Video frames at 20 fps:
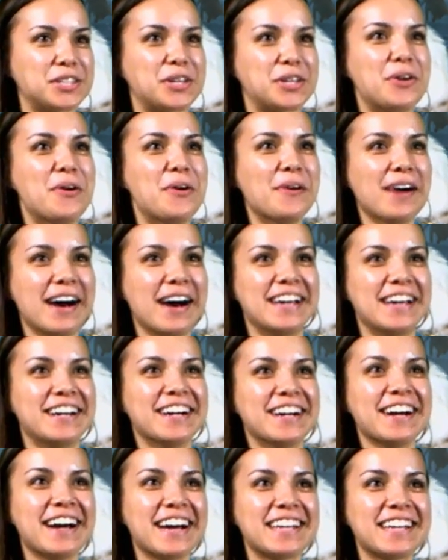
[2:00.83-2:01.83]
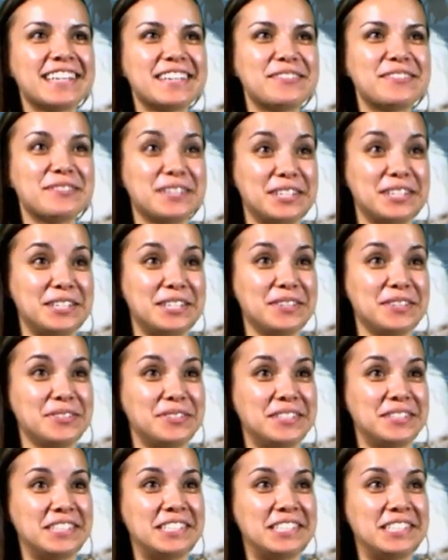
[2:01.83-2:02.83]
Squire. I need
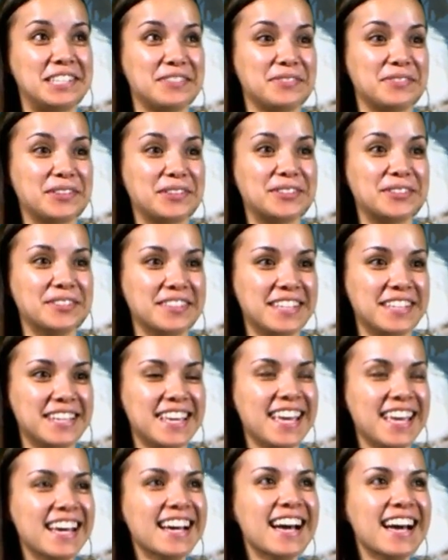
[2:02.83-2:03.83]
reduced difficulty.